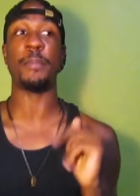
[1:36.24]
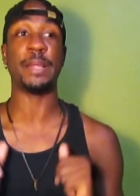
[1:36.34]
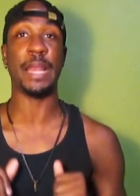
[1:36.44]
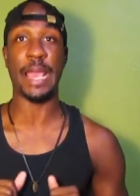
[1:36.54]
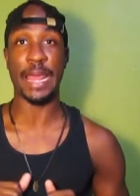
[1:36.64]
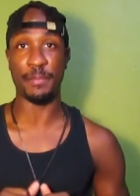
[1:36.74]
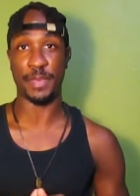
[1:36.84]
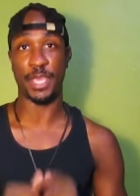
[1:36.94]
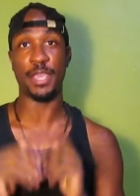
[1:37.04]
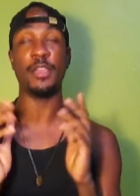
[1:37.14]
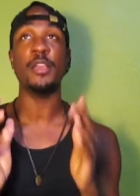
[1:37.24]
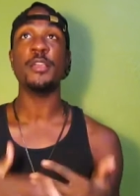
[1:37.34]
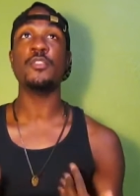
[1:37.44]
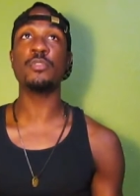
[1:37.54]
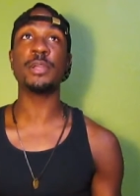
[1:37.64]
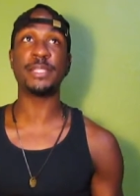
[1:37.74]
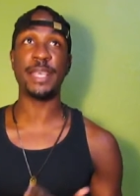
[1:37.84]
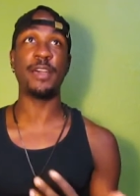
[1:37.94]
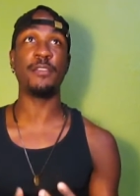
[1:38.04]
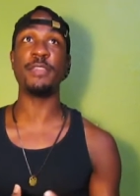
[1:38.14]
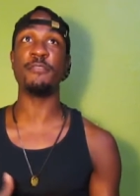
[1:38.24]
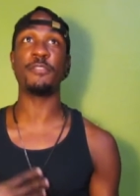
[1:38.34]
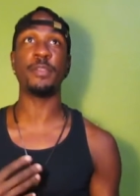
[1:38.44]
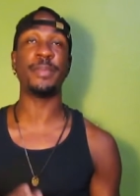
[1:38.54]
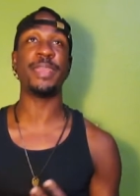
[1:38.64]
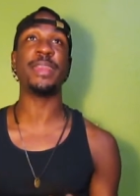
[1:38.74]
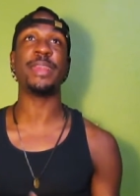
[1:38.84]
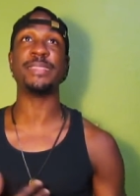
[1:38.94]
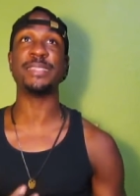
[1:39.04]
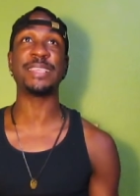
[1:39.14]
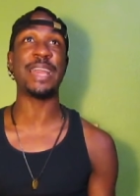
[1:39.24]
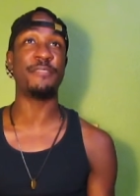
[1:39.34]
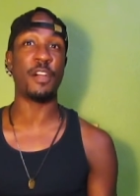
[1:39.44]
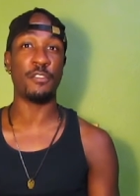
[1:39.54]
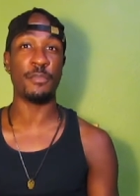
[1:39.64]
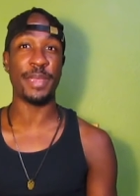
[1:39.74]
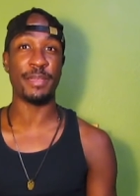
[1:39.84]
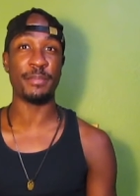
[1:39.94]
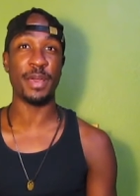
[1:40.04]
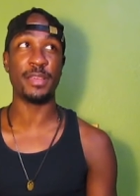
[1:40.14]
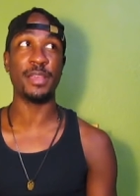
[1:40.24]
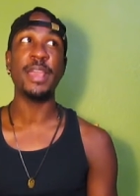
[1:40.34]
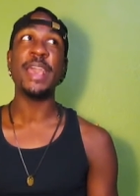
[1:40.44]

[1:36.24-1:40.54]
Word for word: I'm glad I'm here." You could tell even from the beginning that she's kind of an overbearing mother.